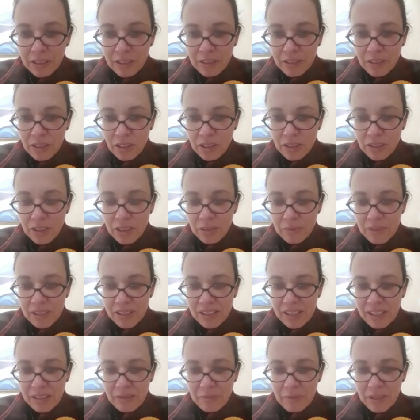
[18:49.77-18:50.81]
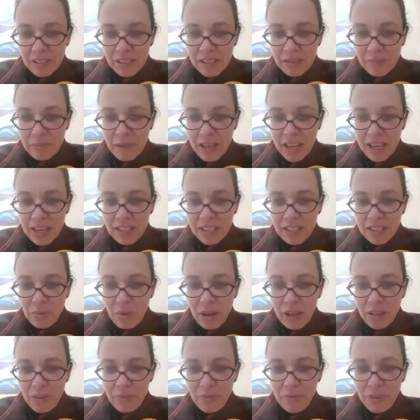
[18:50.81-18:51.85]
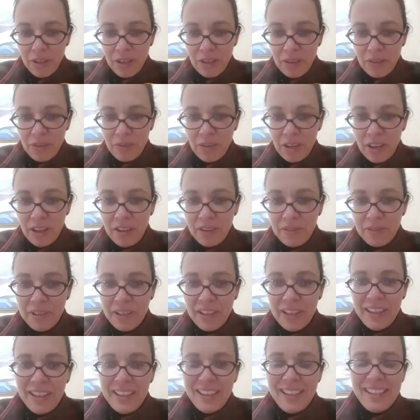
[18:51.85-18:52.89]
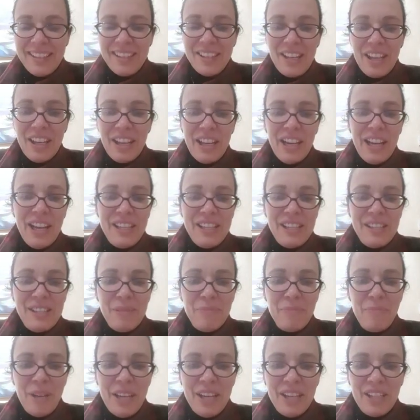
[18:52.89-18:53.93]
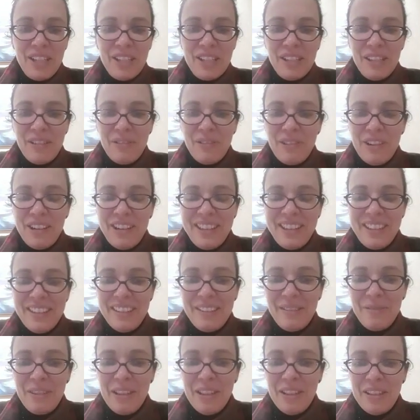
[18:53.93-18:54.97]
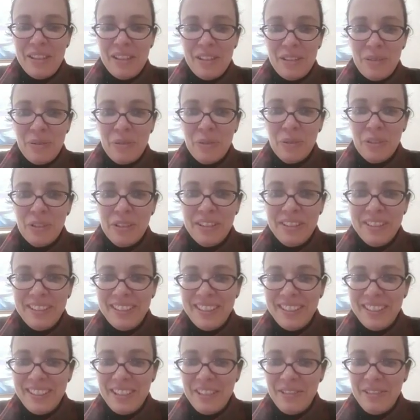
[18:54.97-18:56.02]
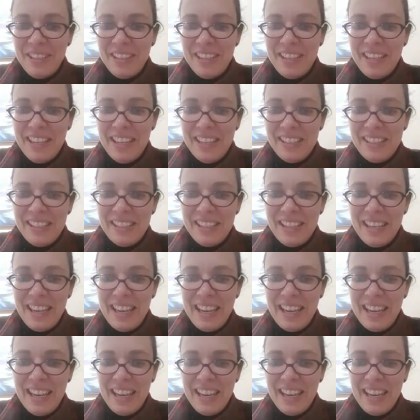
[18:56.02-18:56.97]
John Thompson says, Mrs. May did well for you though. They're circulating some pictures of her in the school that she was in yesterday.